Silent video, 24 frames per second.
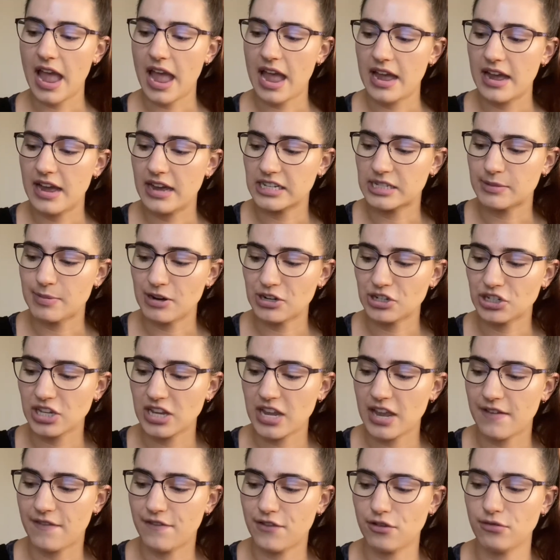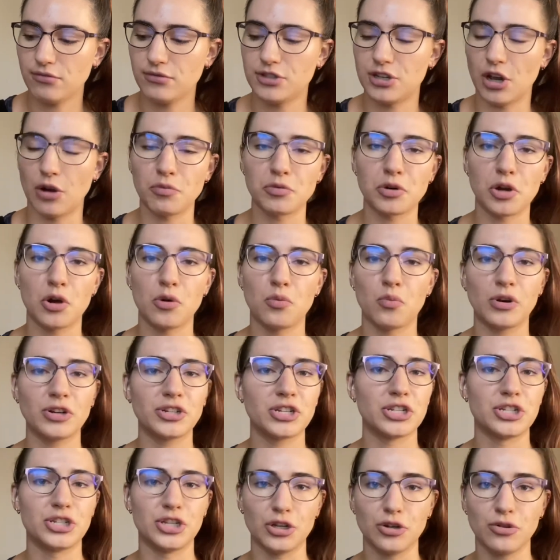especially if you don't know what to
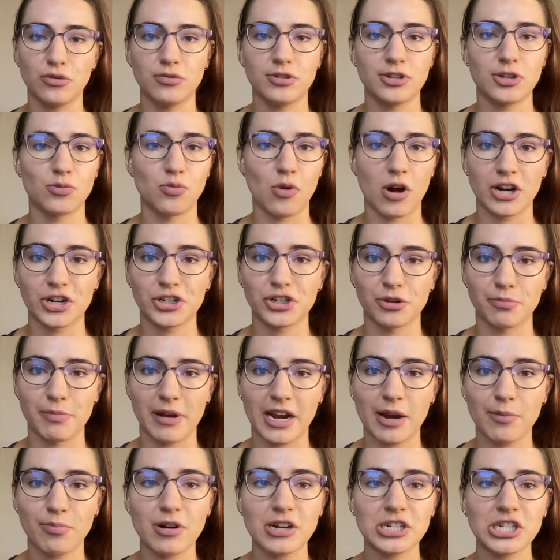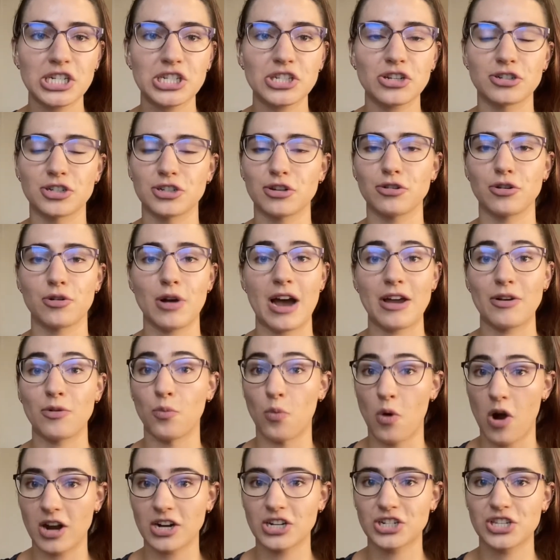do to wash your makeup brushes or don't know how to
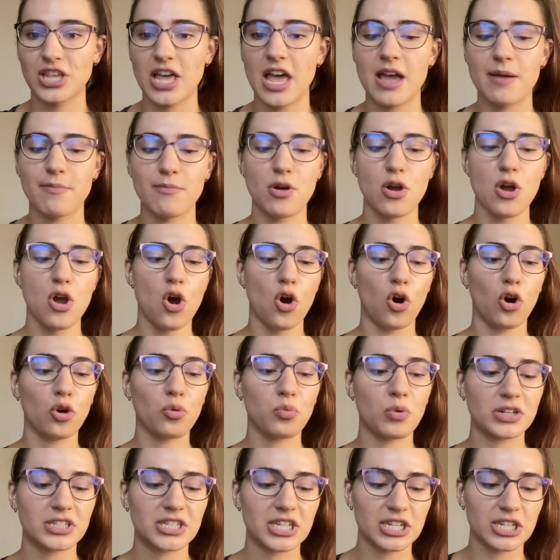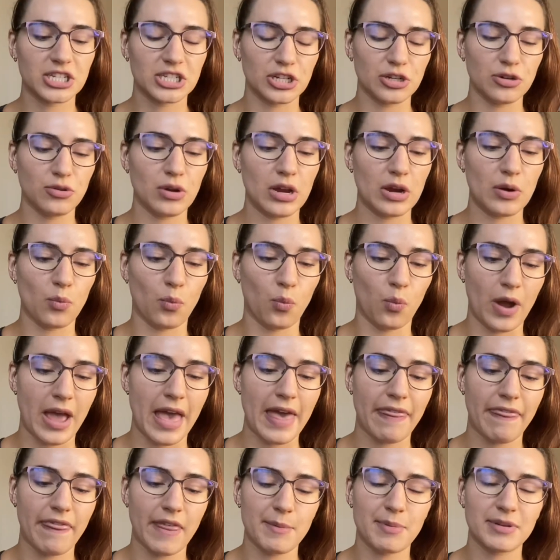wash them or what to do it with.
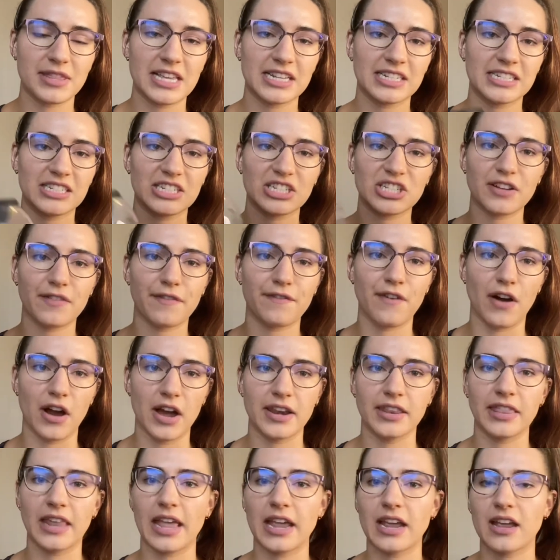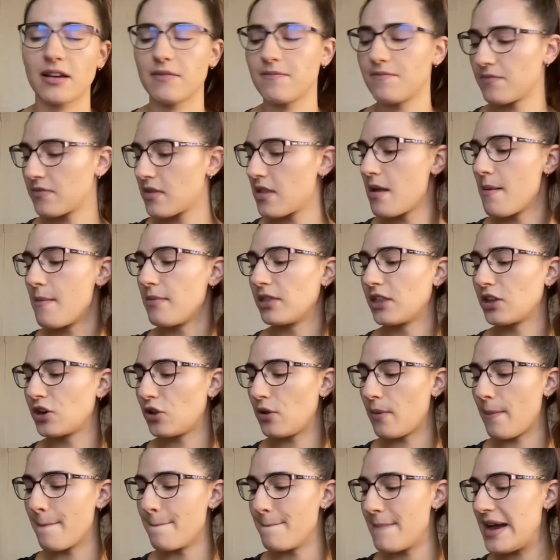But this is just a fun, like
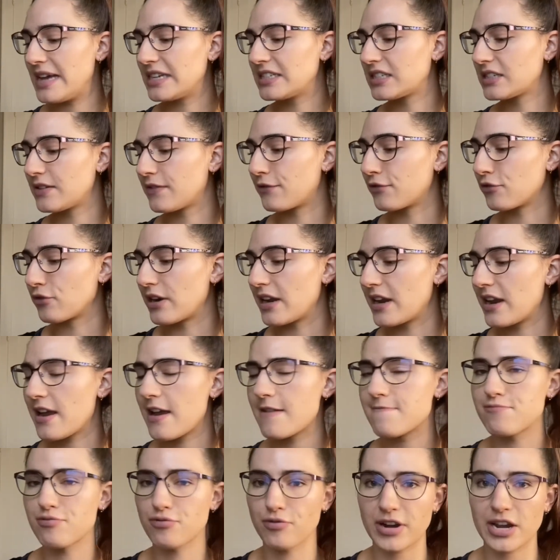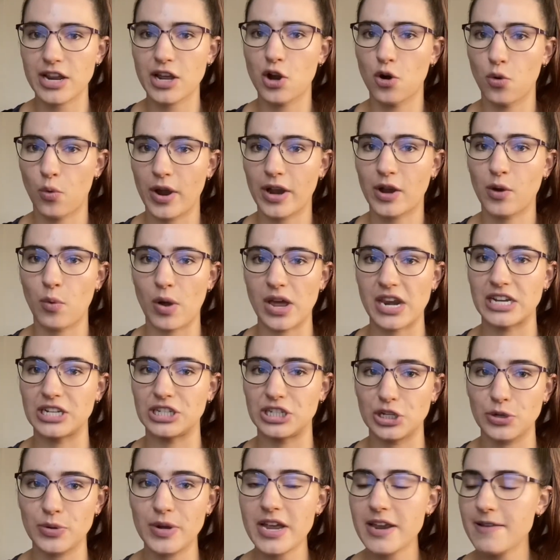little mess-free, pretty quick way to
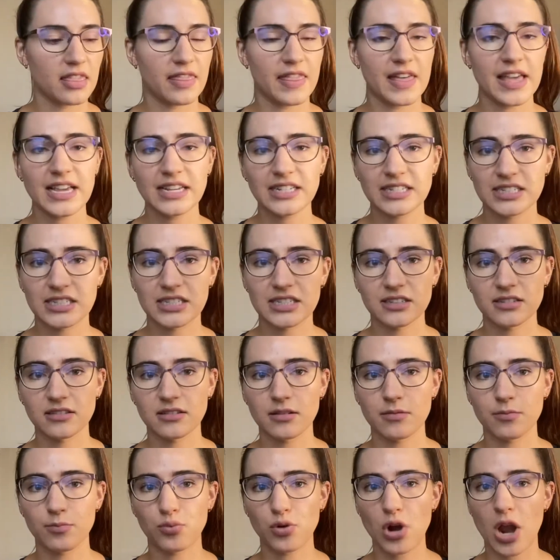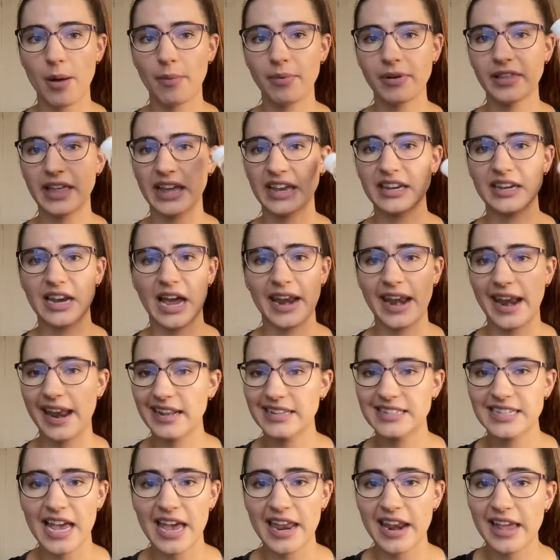do it. This, probably like 9 out of
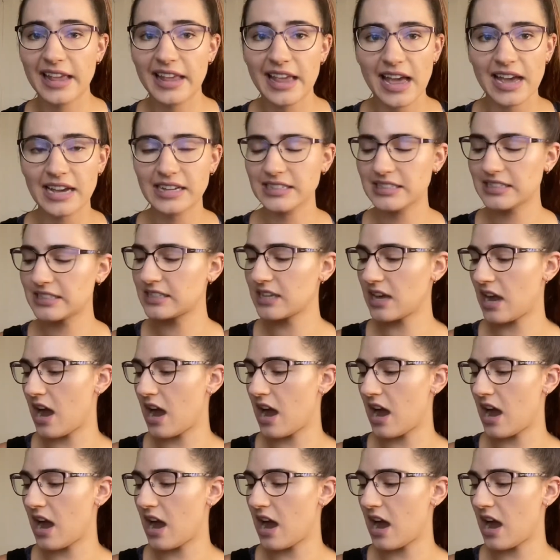10, I guess.